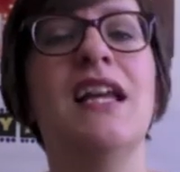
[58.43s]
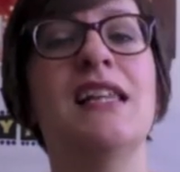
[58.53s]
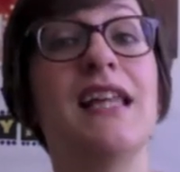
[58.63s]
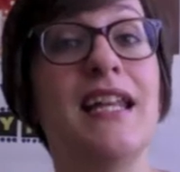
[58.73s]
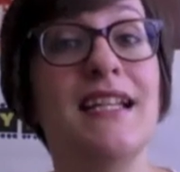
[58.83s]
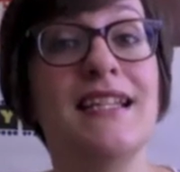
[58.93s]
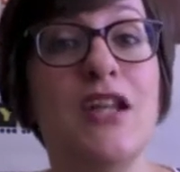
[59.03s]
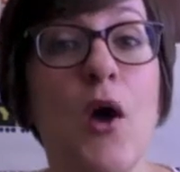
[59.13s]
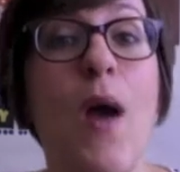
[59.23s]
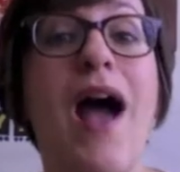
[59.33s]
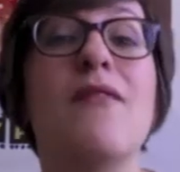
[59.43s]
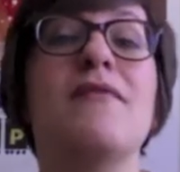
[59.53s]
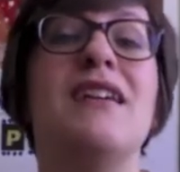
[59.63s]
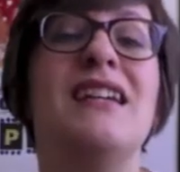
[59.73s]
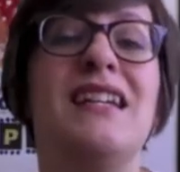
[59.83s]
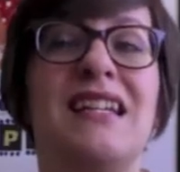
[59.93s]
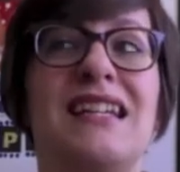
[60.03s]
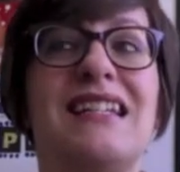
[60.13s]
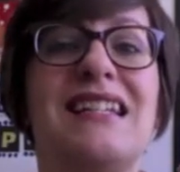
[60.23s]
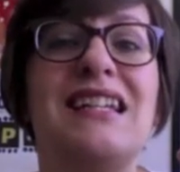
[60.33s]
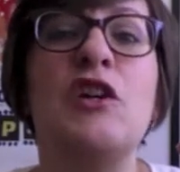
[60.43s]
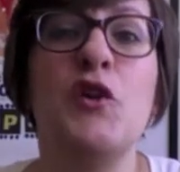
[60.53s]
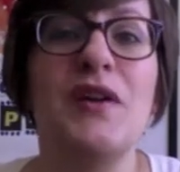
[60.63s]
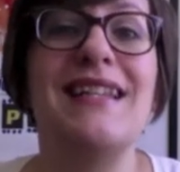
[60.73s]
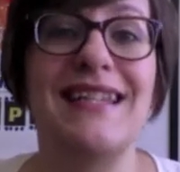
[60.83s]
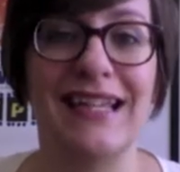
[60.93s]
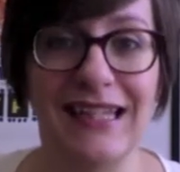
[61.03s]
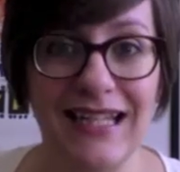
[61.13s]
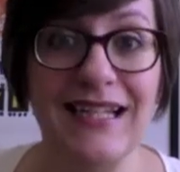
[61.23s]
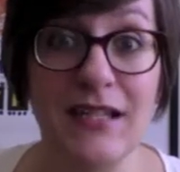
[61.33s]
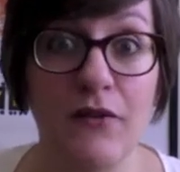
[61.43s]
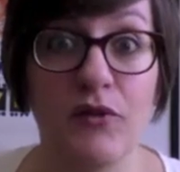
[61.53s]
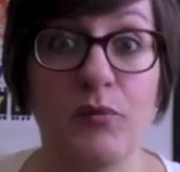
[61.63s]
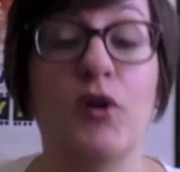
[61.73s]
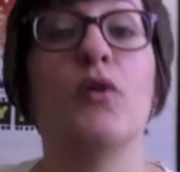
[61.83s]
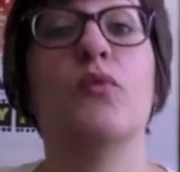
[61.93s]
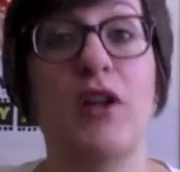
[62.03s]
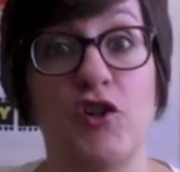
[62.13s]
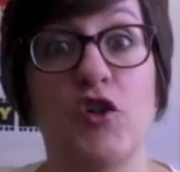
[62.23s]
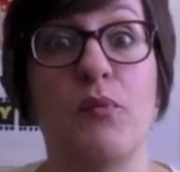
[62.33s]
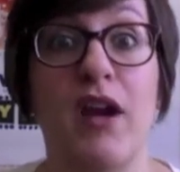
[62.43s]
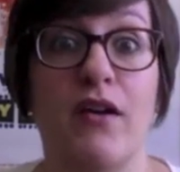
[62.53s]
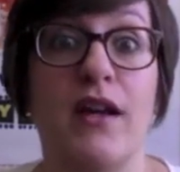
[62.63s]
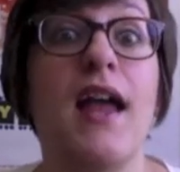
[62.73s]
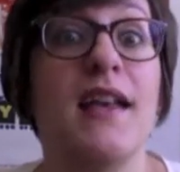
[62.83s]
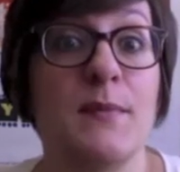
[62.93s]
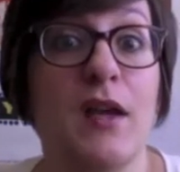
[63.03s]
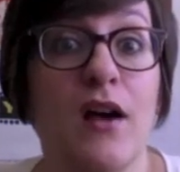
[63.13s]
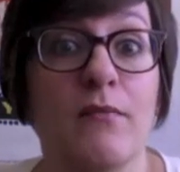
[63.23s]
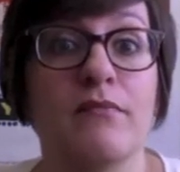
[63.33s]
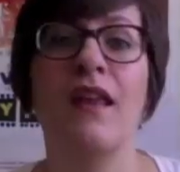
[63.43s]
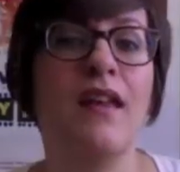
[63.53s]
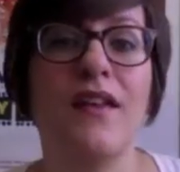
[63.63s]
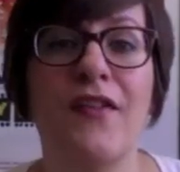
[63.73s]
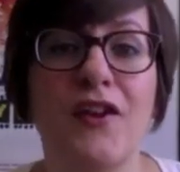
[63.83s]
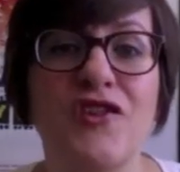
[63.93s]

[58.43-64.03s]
letting us know how increasingly insufferable Rachel Berry has become. There